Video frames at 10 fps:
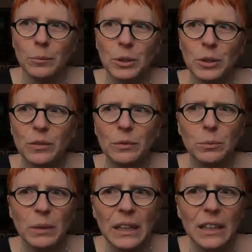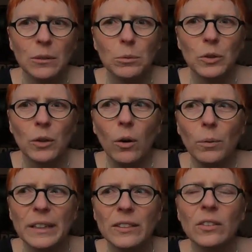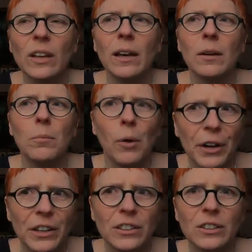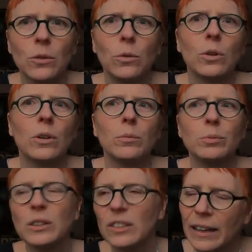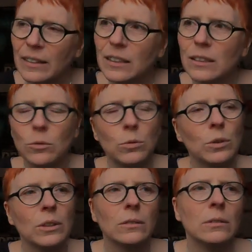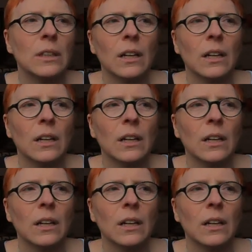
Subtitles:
Because for me, it was always marketed or presented or